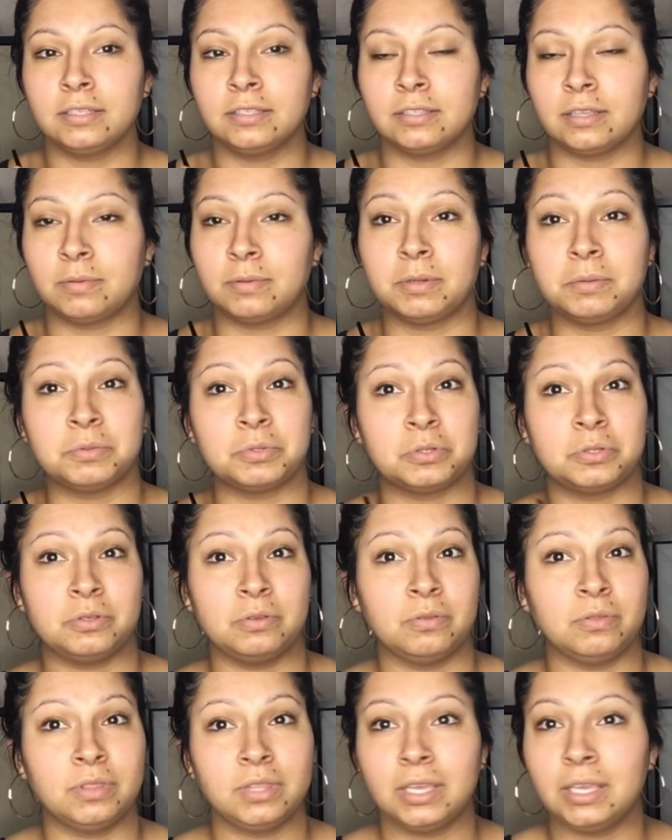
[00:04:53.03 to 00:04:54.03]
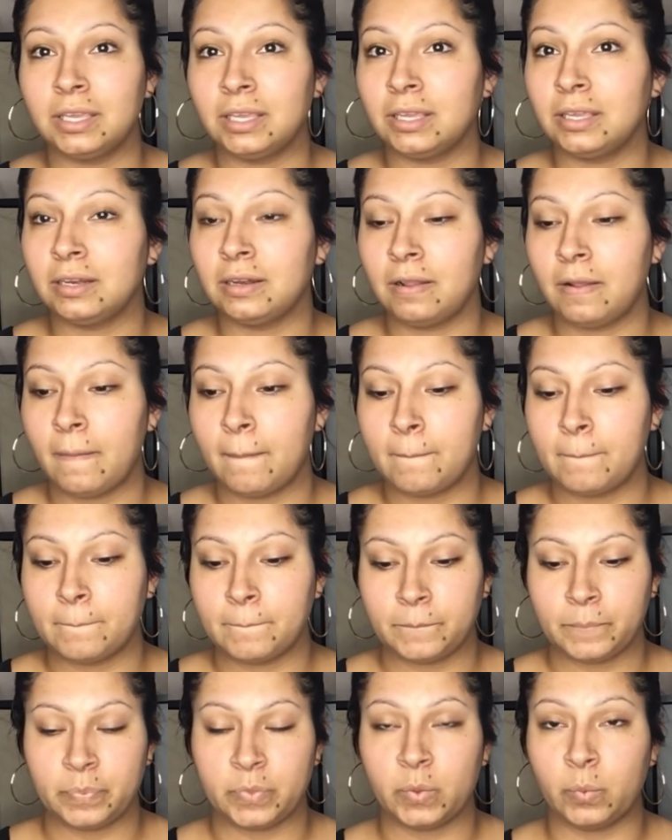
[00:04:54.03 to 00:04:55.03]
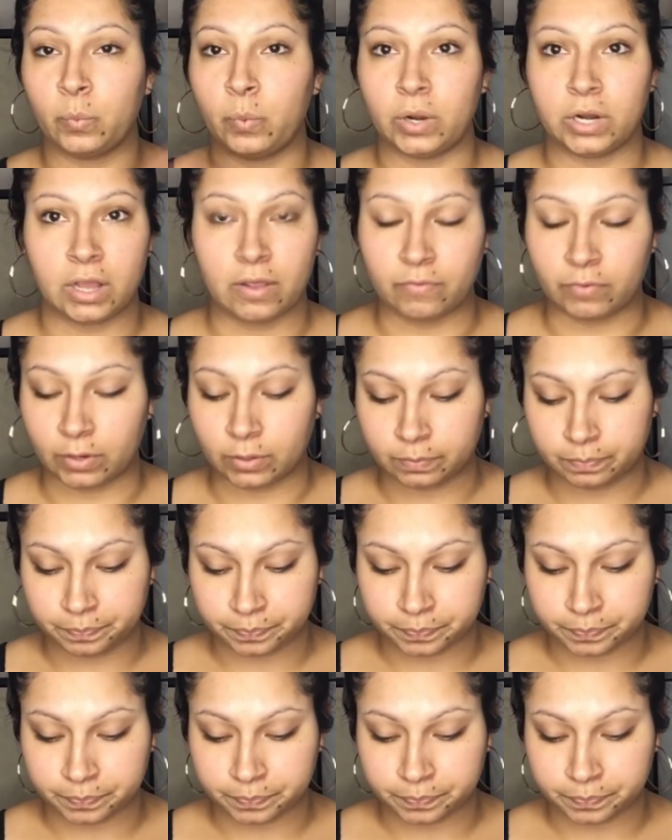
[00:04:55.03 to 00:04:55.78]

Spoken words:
sometimes they're too thin, whatever.